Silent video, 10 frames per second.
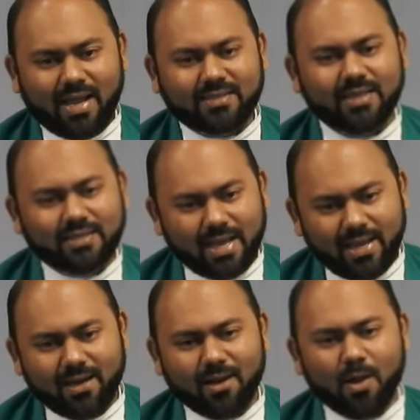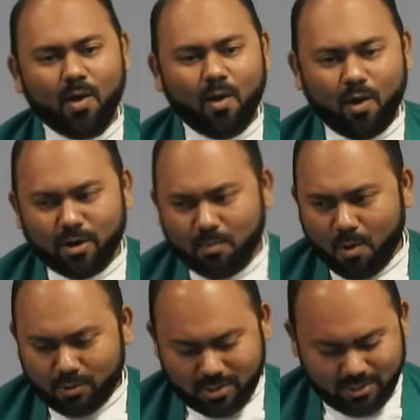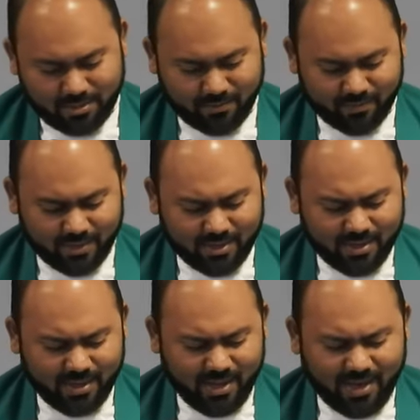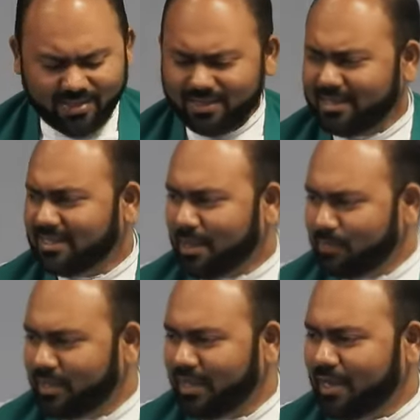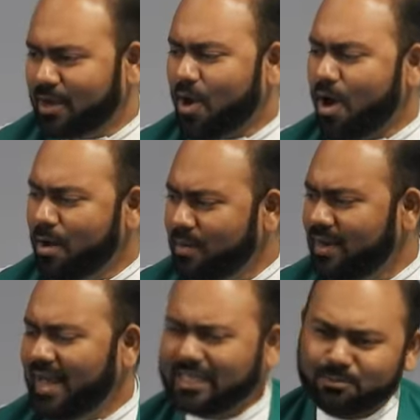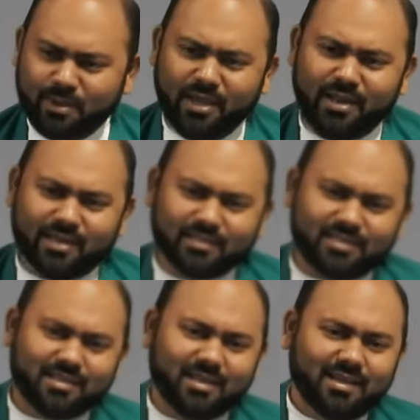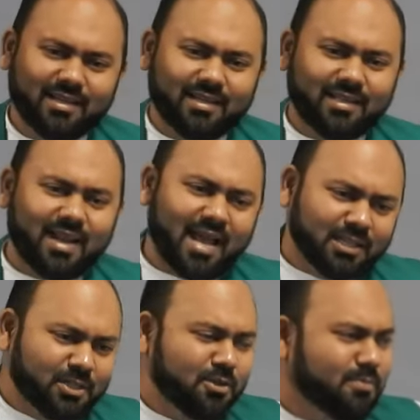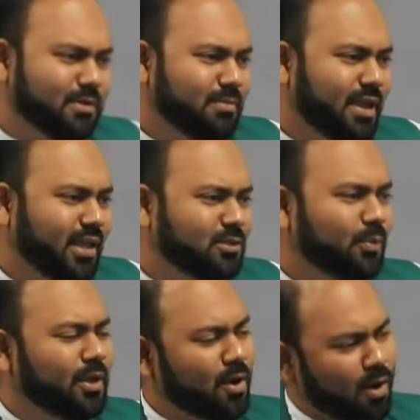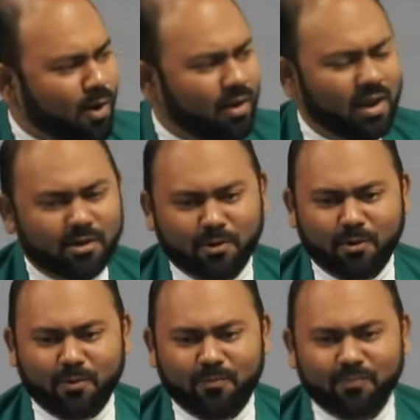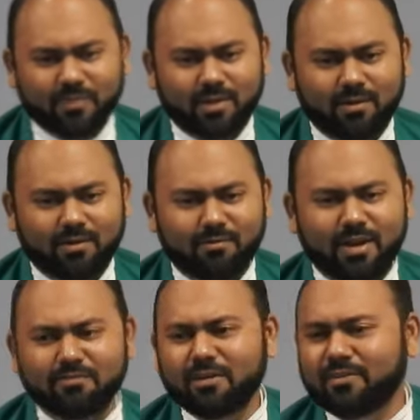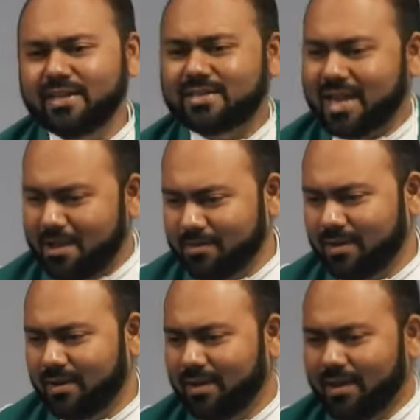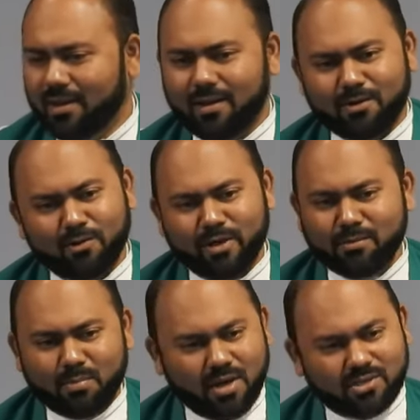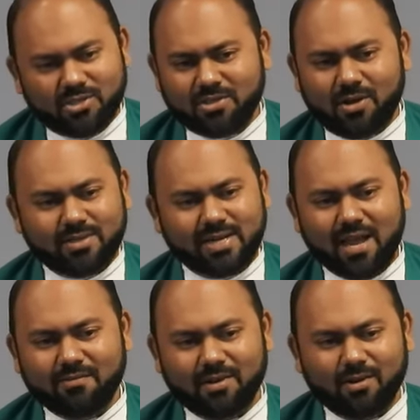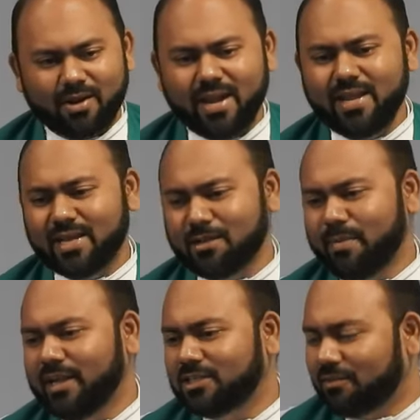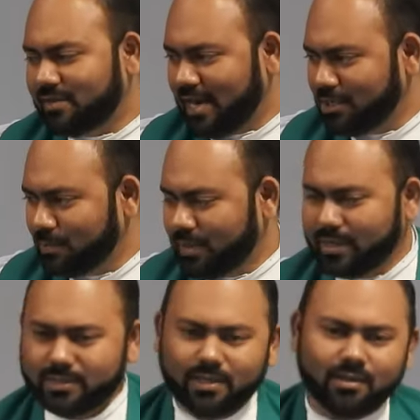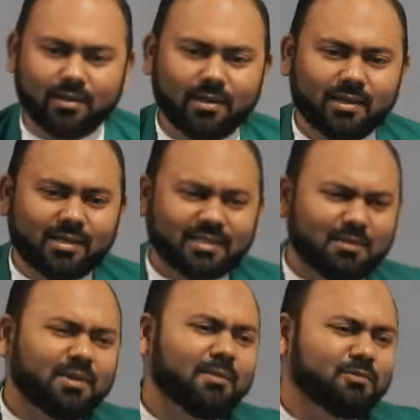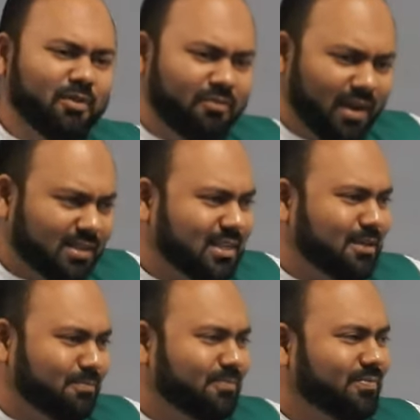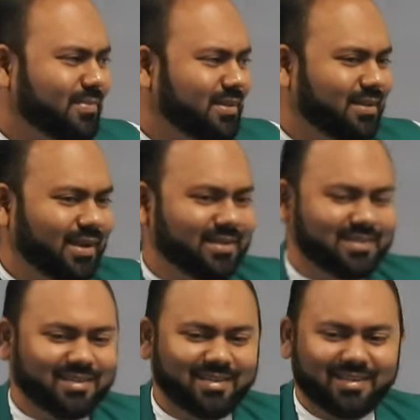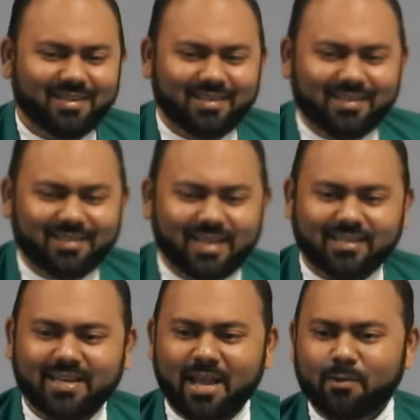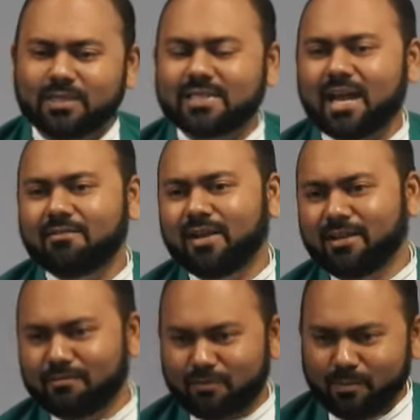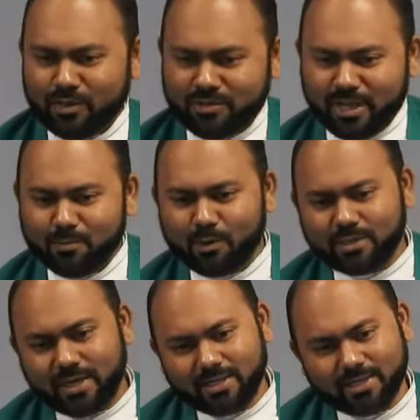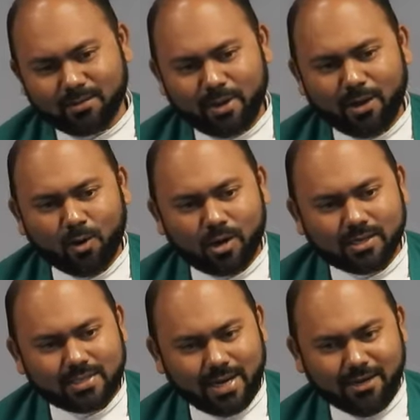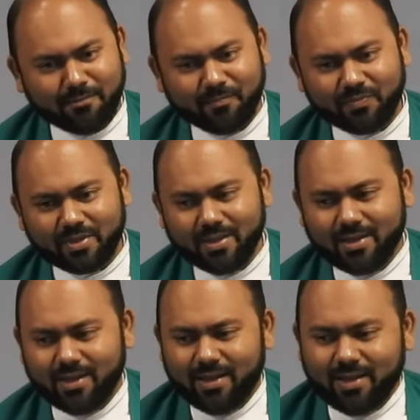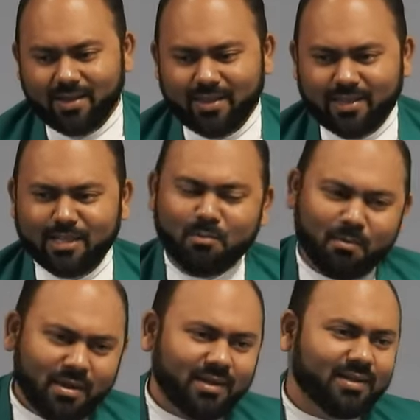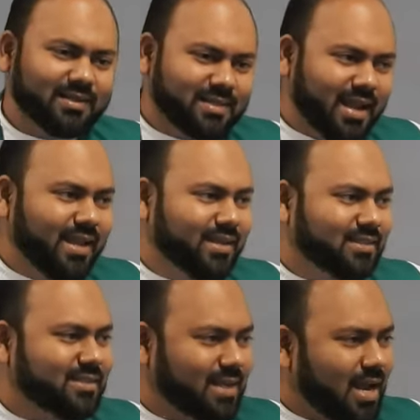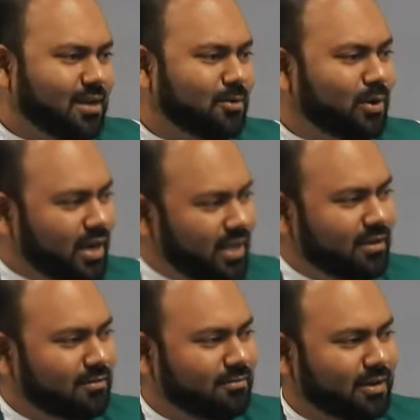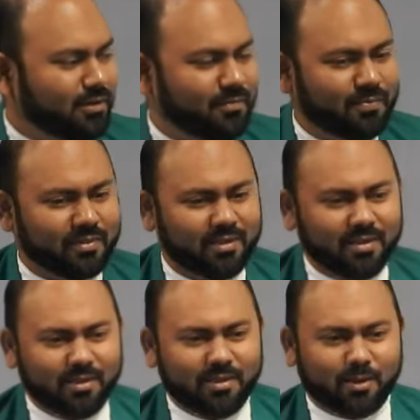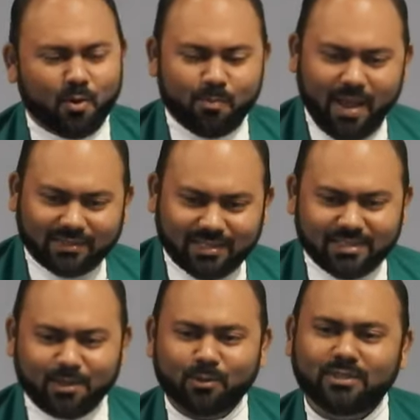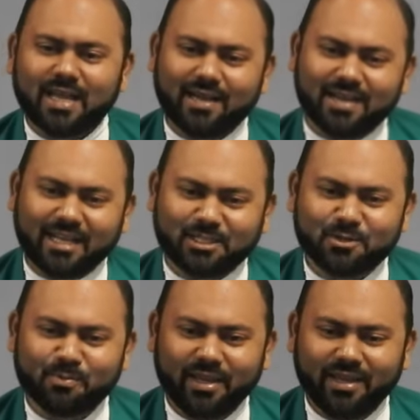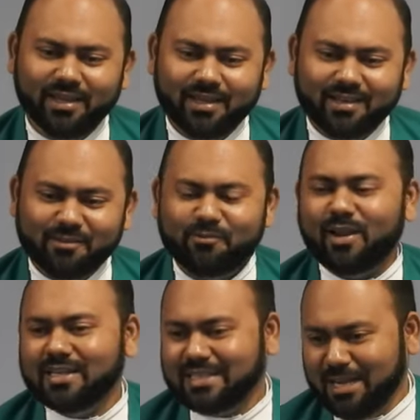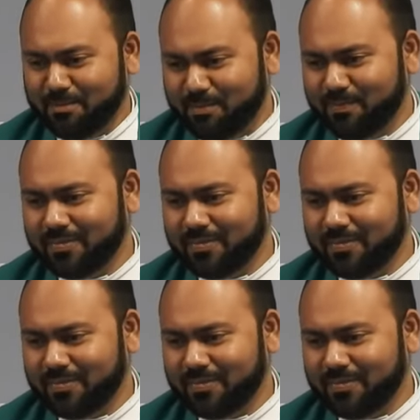as he sailed on a boat. And this is something, a common experience that as human beings we all undergo. You know, whenever we travel, you know, in bus or travel or any other means of transportation, sometimes we fell asleep, right? The other day I was traveling from this Egmore station by a local train. The moment the train started to leave, you know, the co-passenger who sat next to me fell asleep.